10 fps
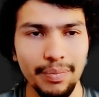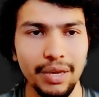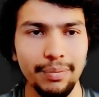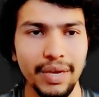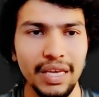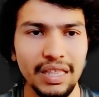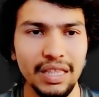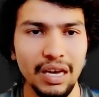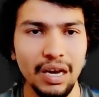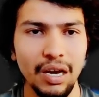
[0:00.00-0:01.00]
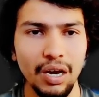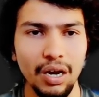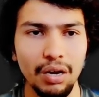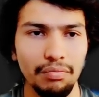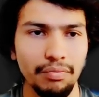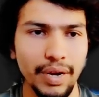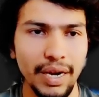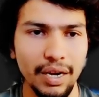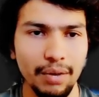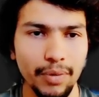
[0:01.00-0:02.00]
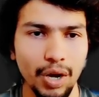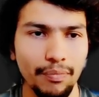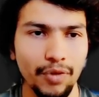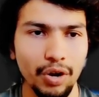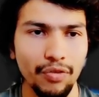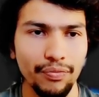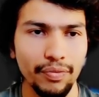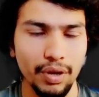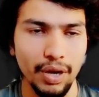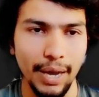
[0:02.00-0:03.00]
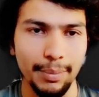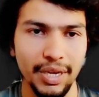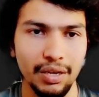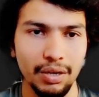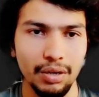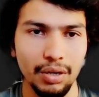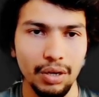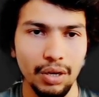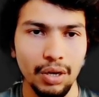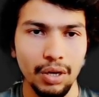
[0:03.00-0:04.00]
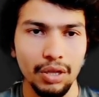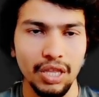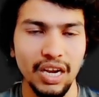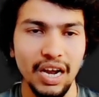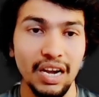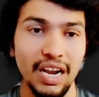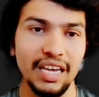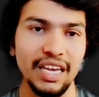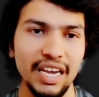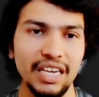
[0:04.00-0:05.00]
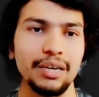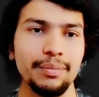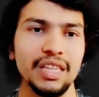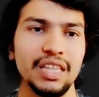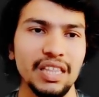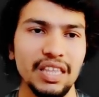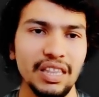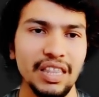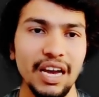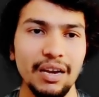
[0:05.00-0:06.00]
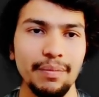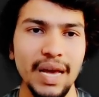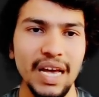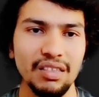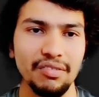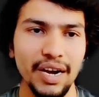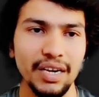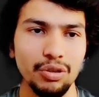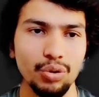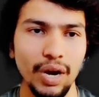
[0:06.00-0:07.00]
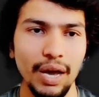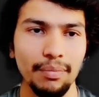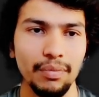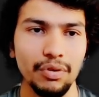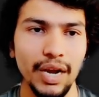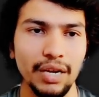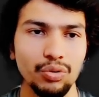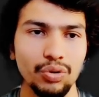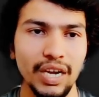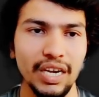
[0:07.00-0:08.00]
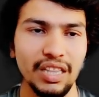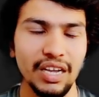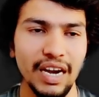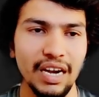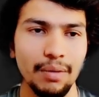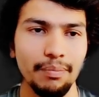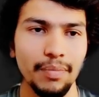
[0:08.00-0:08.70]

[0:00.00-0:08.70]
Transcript: image, random number of, I mean, there are like 8 images inside batch, right? So I'm trying to get the random